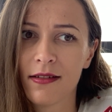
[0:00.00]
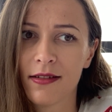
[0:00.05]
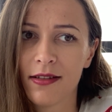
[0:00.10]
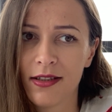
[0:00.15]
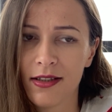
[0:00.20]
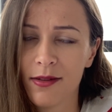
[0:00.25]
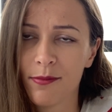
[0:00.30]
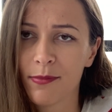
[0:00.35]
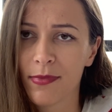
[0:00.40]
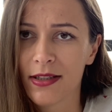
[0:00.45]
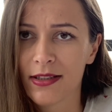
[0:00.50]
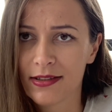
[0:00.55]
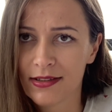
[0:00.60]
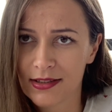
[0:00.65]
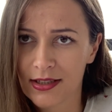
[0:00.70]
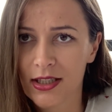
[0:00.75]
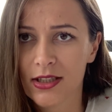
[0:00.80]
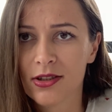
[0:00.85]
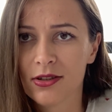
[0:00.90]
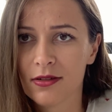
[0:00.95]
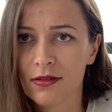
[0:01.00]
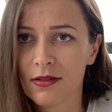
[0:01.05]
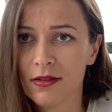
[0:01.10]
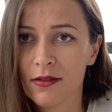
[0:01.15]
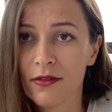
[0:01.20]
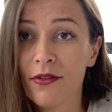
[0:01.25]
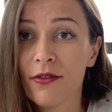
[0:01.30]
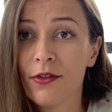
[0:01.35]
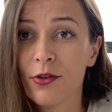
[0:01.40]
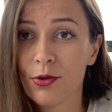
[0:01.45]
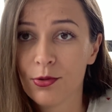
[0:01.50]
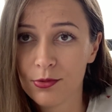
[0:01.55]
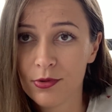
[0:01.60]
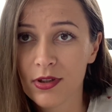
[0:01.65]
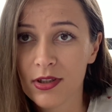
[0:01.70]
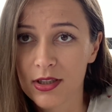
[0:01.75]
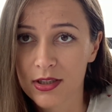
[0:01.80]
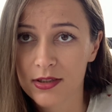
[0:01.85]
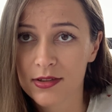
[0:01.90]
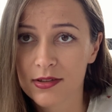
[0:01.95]
did my schedule 2
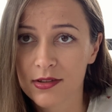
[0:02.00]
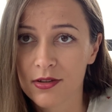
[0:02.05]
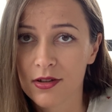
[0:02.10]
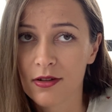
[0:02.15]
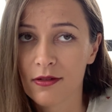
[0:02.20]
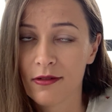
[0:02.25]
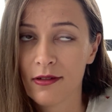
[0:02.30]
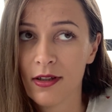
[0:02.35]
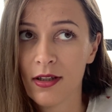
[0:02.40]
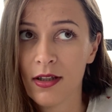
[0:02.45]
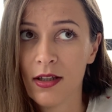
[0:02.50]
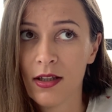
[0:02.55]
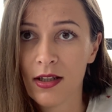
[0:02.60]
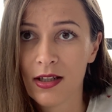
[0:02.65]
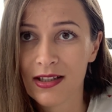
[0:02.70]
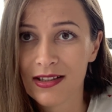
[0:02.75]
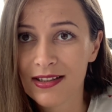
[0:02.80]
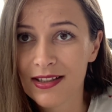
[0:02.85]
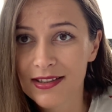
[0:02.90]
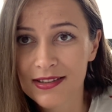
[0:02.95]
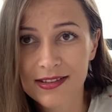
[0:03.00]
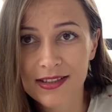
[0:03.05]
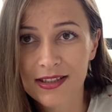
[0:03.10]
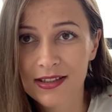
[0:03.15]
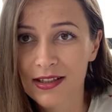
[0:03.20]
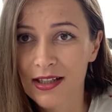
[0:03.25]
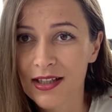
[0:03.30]
years ago, and that's it.